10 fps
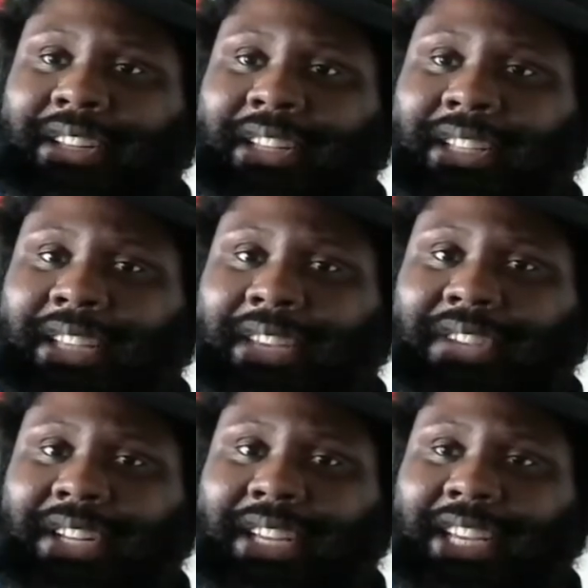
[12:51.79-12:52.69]
the
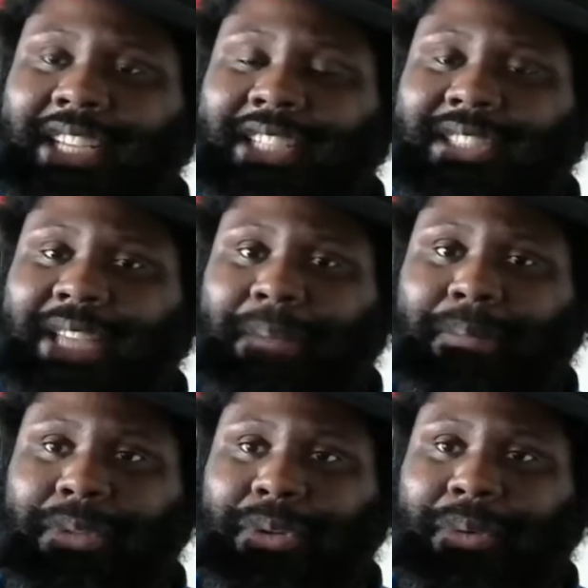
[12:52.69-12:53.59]
DVDs
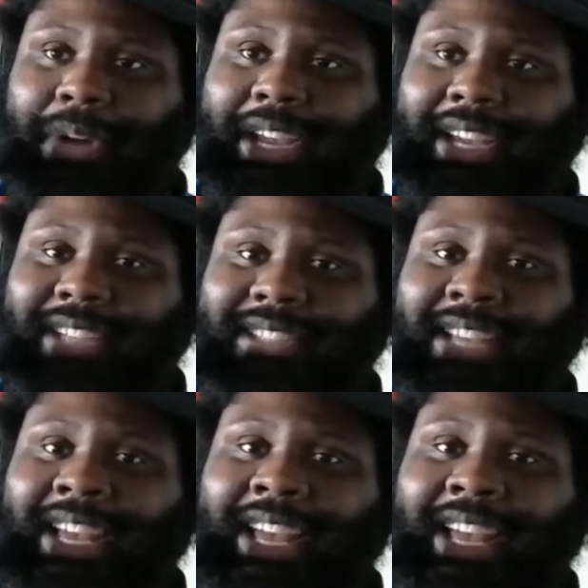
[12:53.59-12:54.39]
and Blu-rays